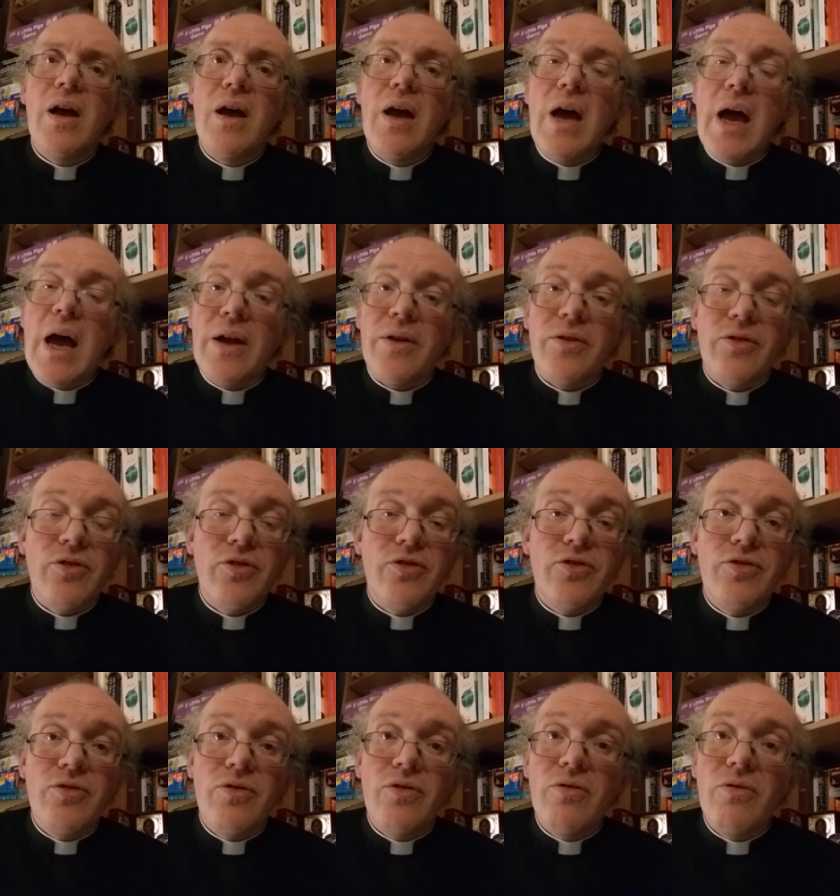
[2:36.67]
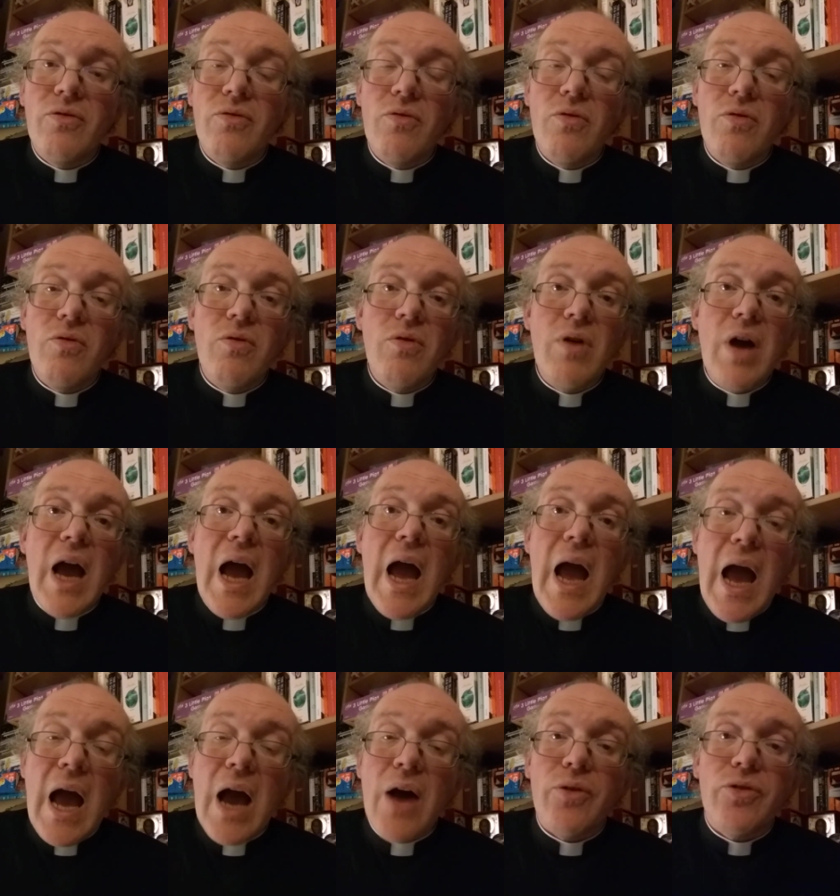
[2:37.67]
and
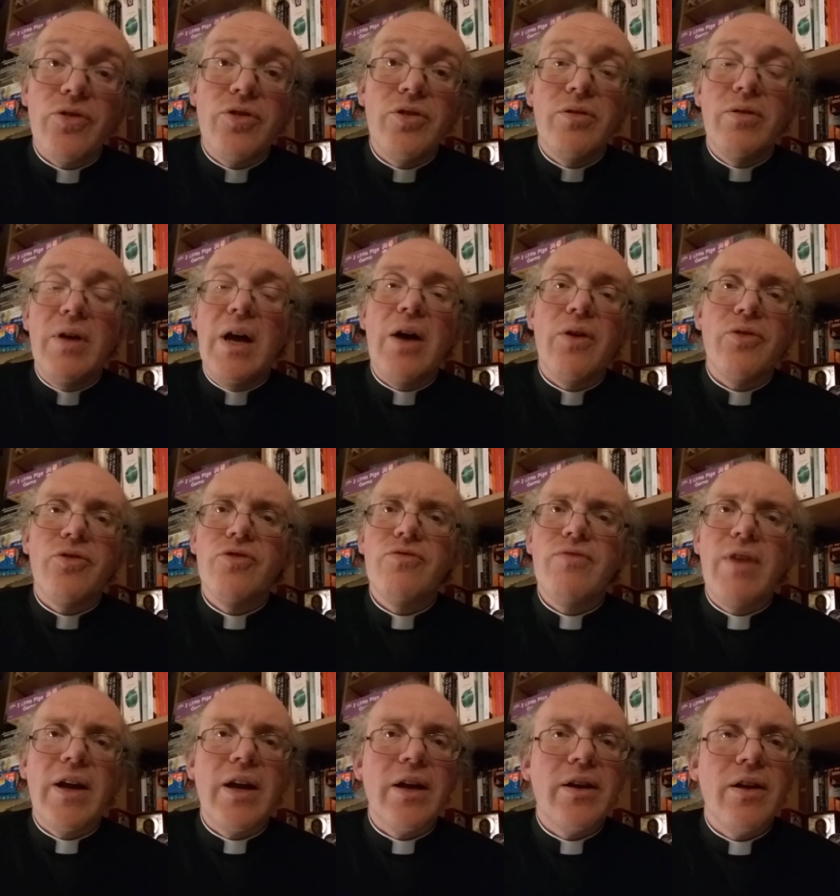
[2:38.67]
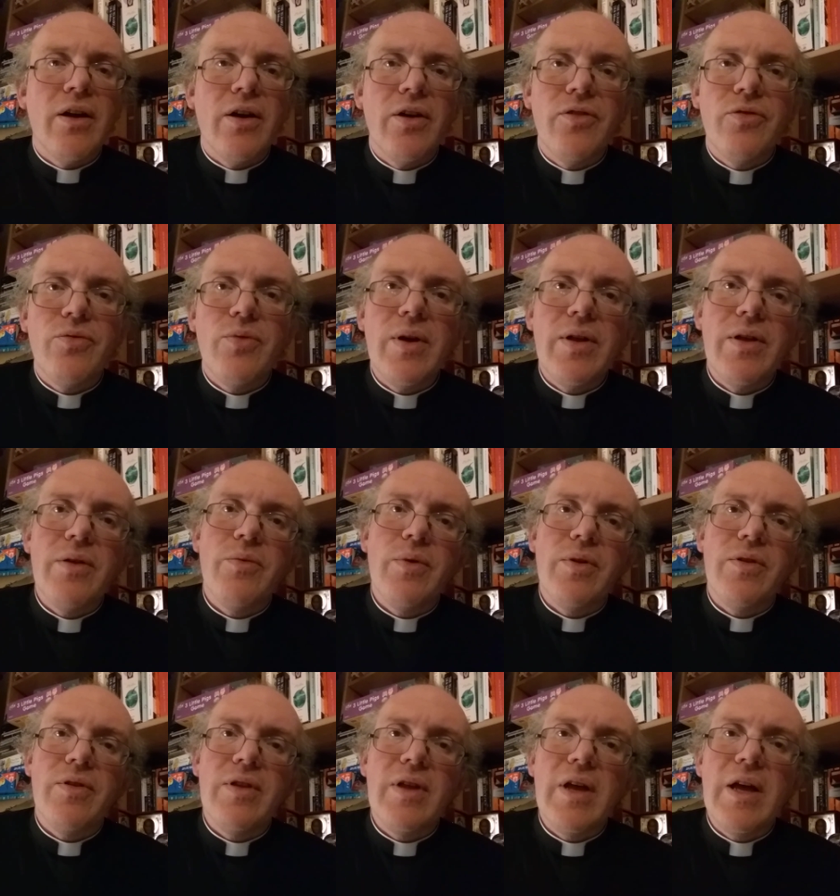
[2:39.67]
how to how to recognise whether
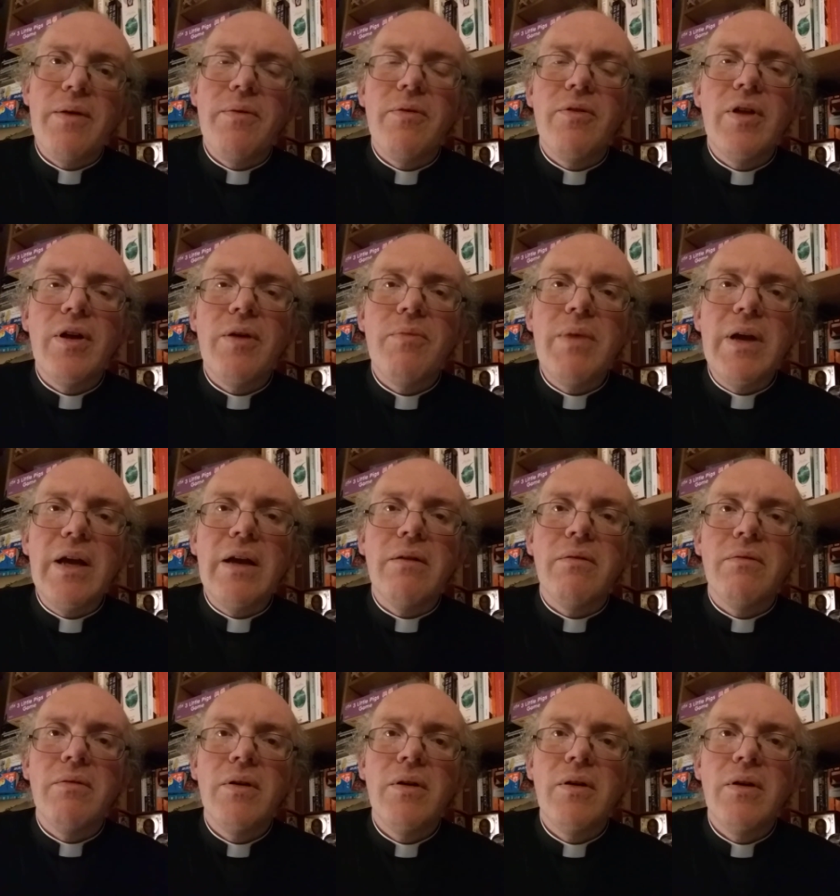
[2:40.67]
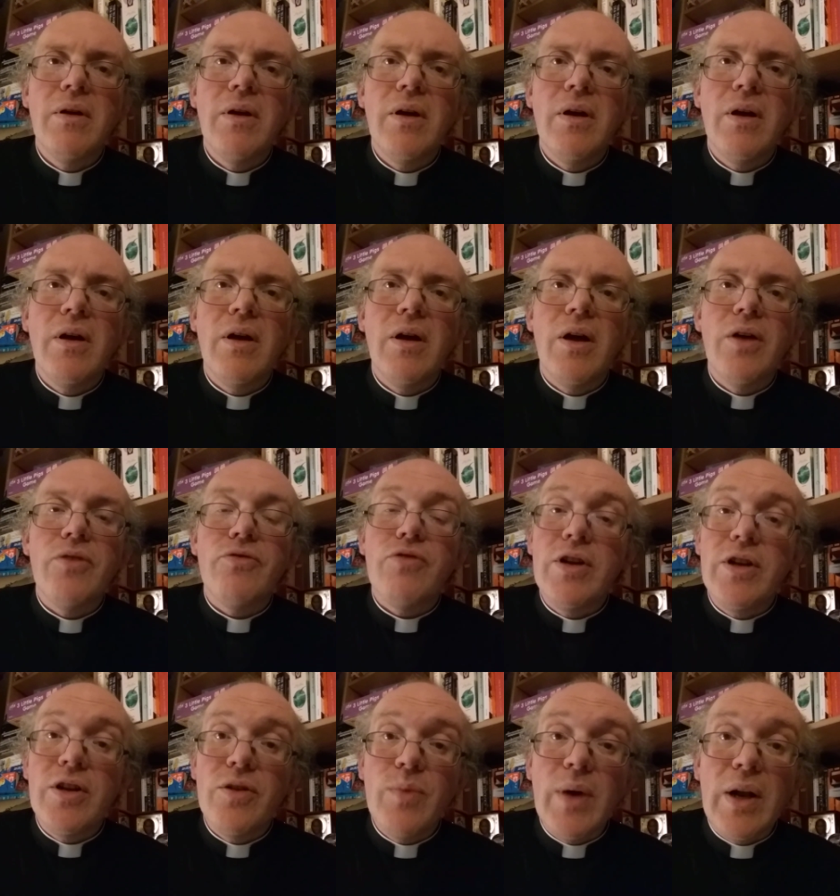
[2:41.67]
whether they're, they're being
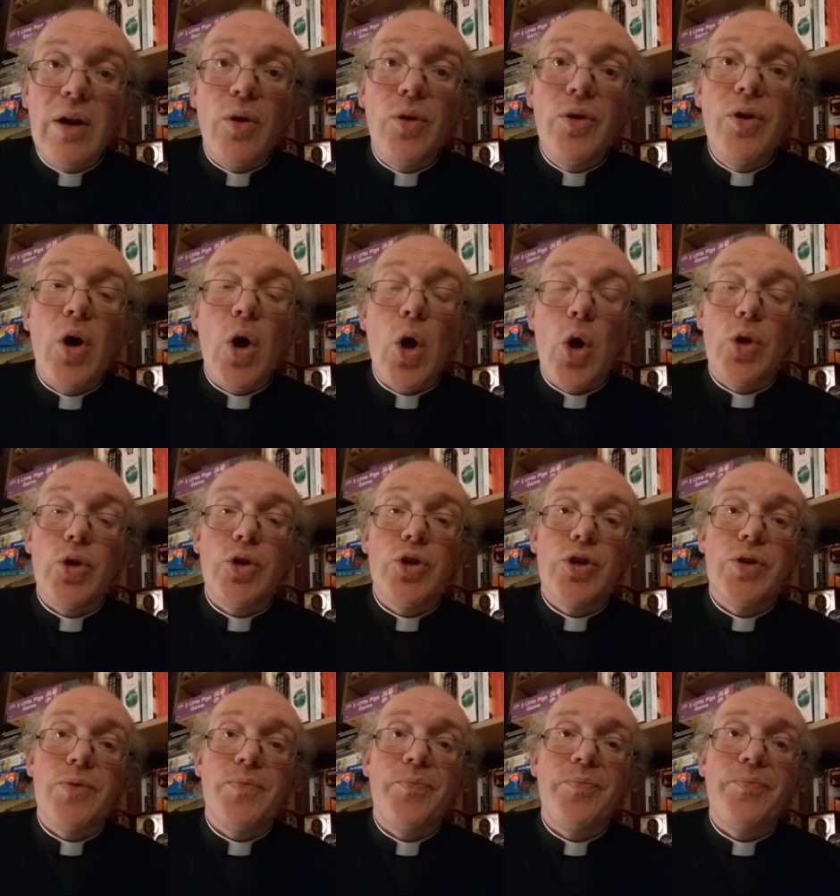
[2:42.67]
treated well or not.